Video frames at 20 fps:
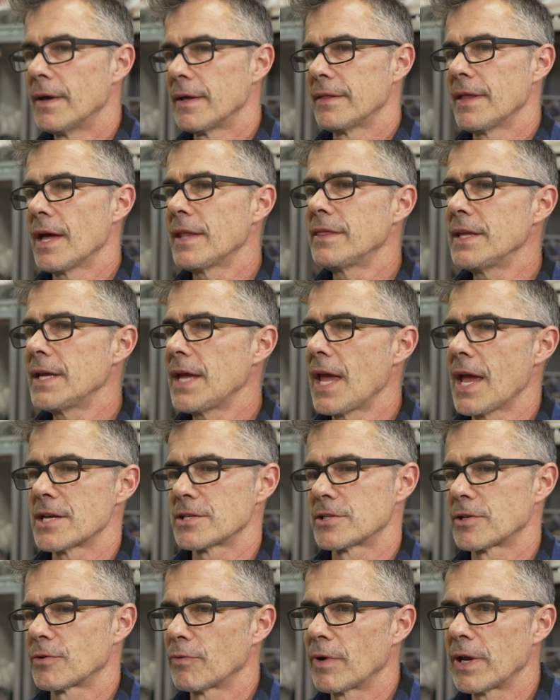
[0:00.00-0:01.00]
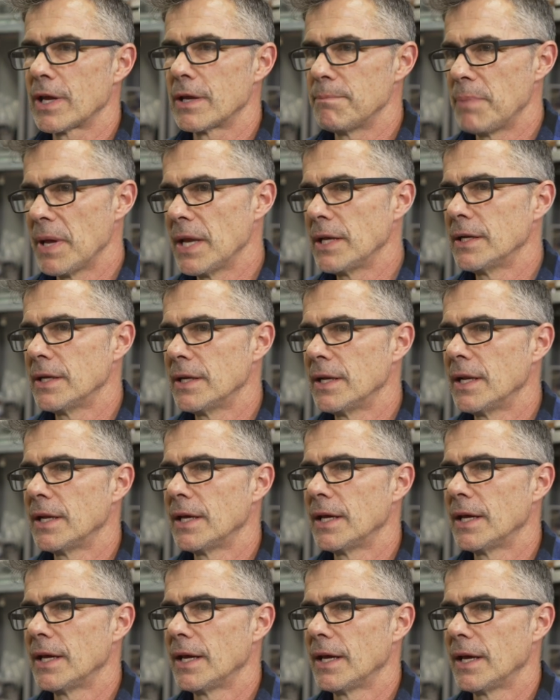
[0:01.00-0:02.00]
that thing has the ring and pinion in
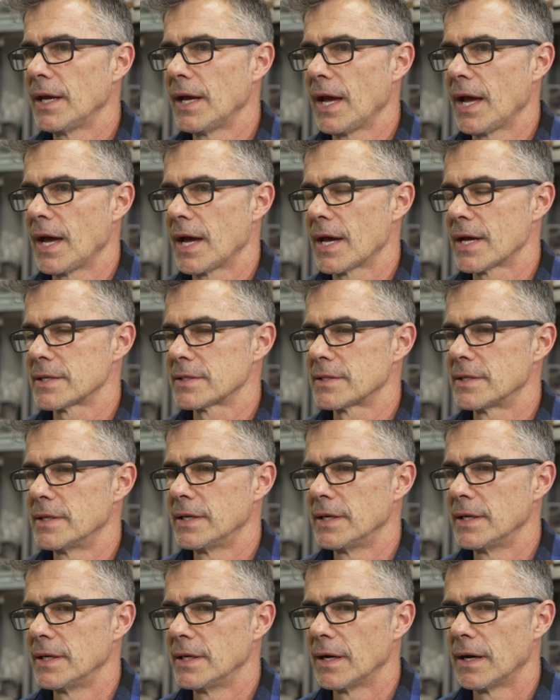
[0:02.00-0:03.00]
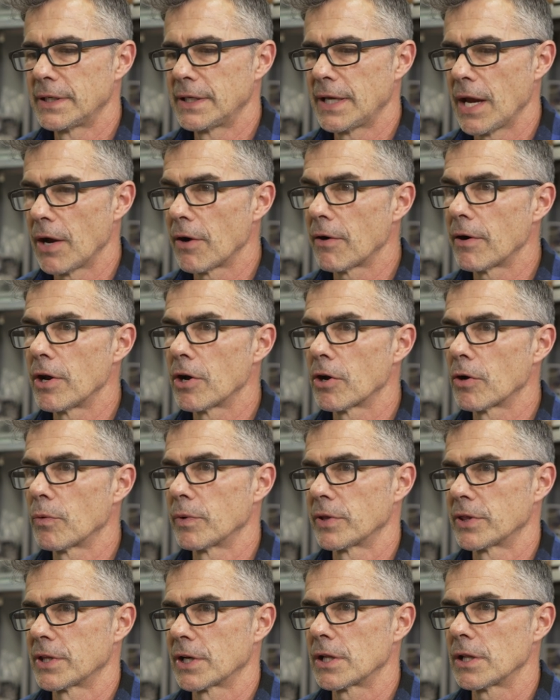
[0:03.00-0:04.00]
it. It has the carrier
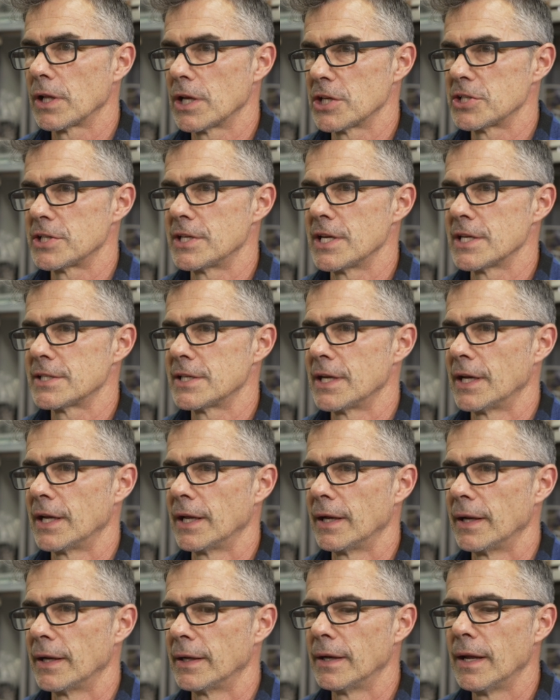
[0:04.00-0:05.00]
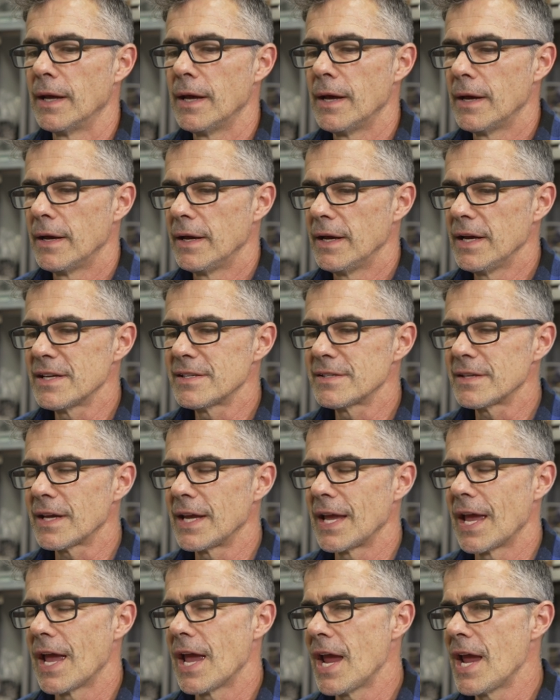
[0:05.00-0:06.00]
with the clutch disc in it, and it's
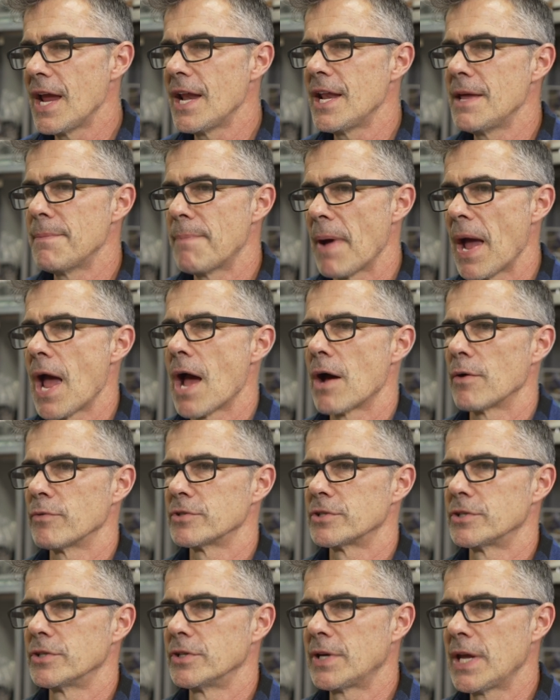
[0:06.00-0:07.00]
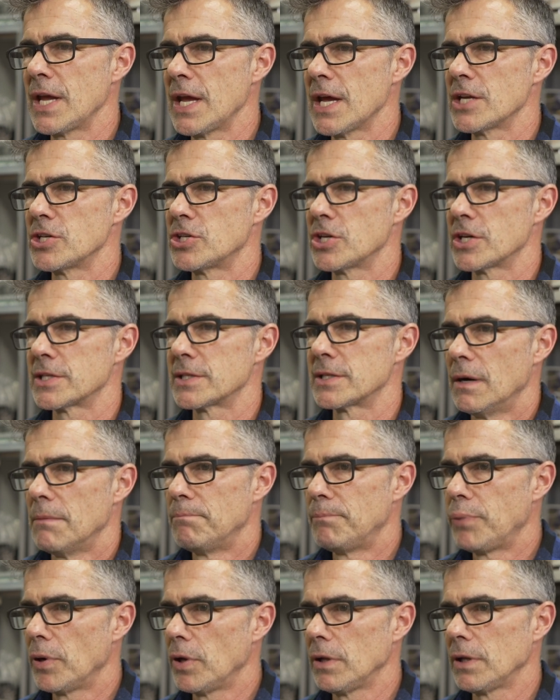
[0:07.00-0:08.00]
like 80 pounds. You can't just
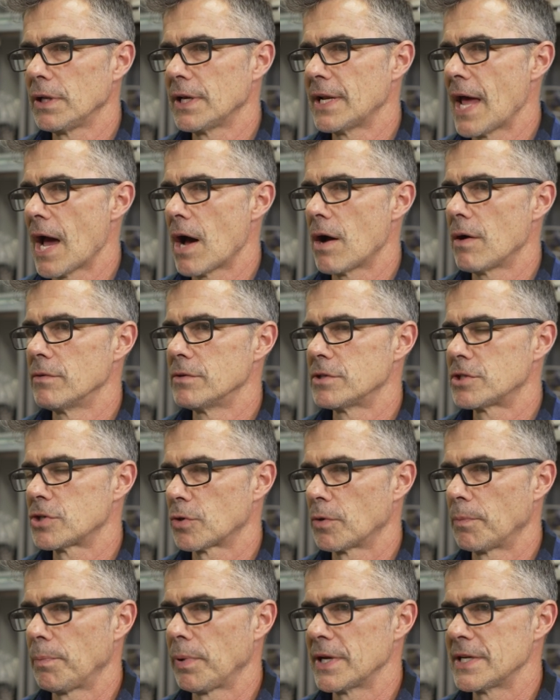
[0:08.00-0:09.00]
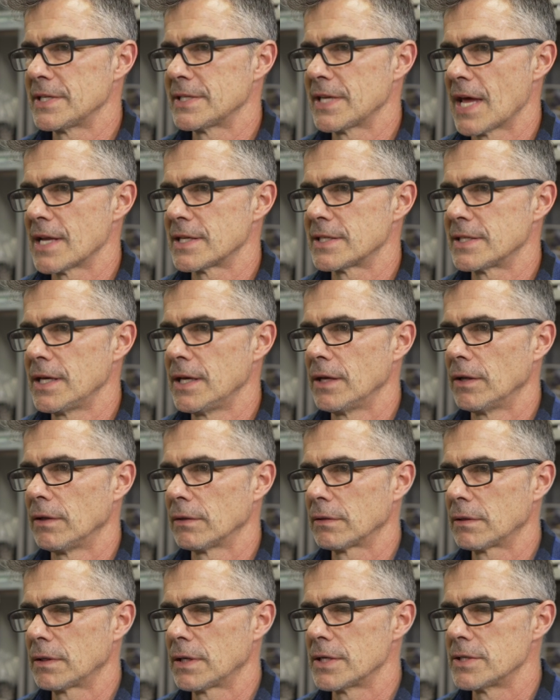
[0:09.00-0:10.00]
pull it out to replace that
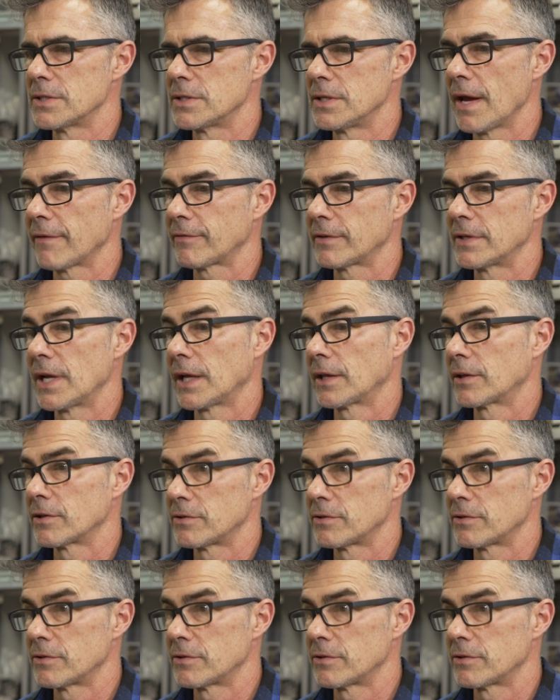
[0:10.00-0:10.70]
seal because you have to take the